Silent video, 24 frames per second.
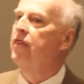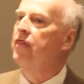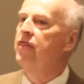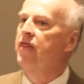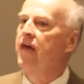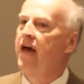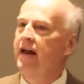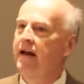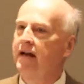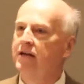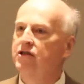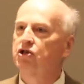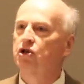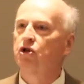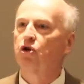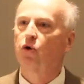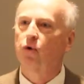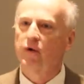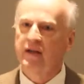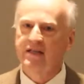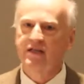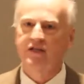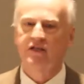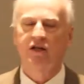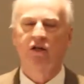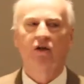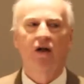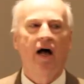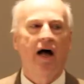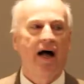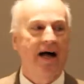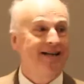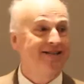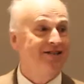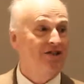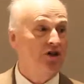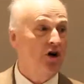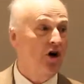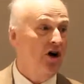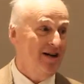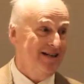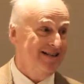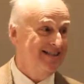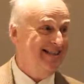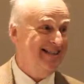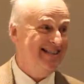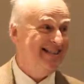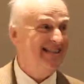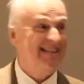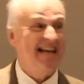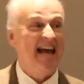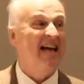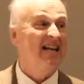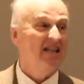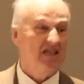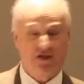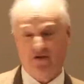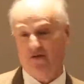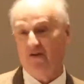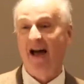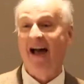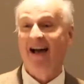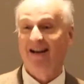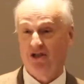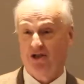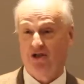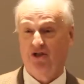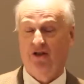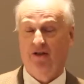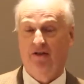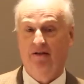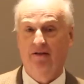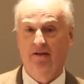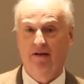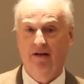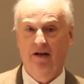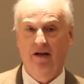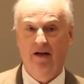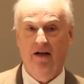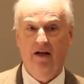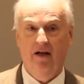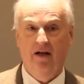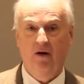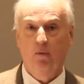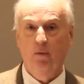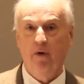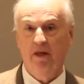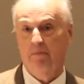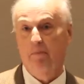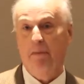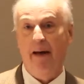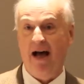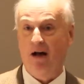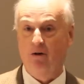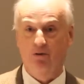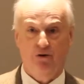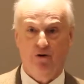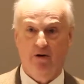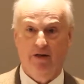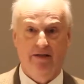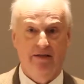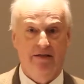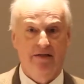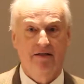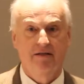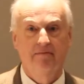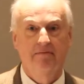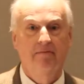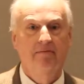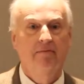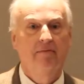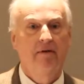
that has crystallized our dissatisfaction with boundaries,